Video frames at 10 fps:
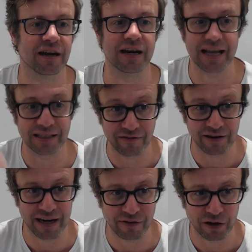and an
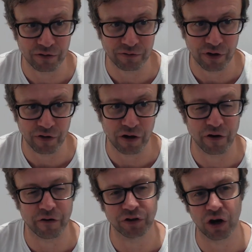unnecessary level of,
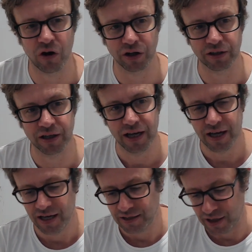of, of jargon.
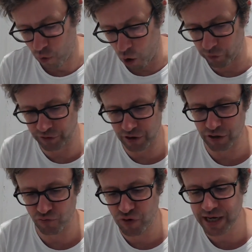So often
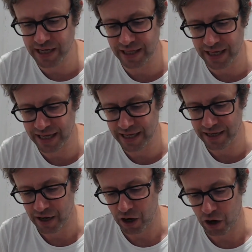you read the
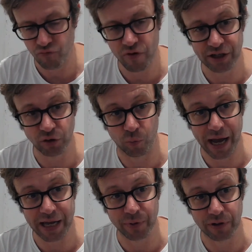original
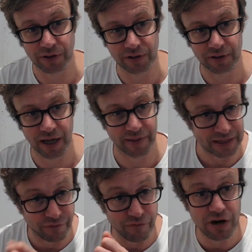papers and
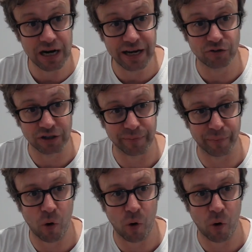there's a really interesting